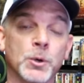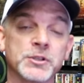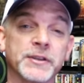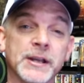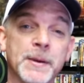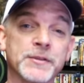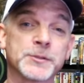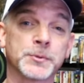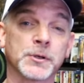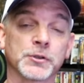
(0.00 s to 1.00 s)
what you think about
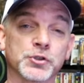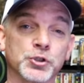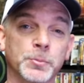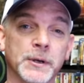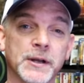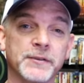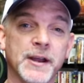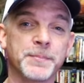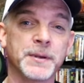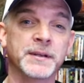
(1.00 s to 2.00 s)
this particular steelbook
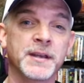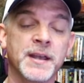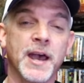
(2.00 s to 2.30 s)
unwrapping